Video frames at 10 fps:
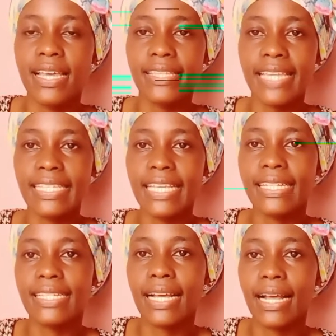such as
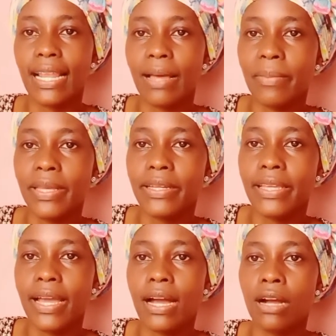
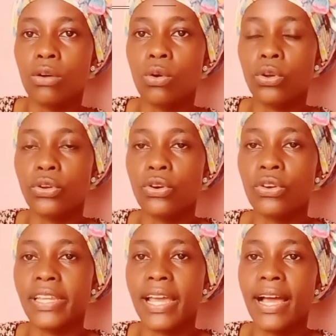chlamydia,
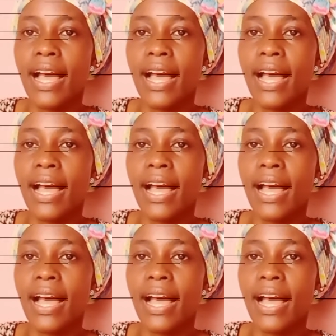gonorrhea,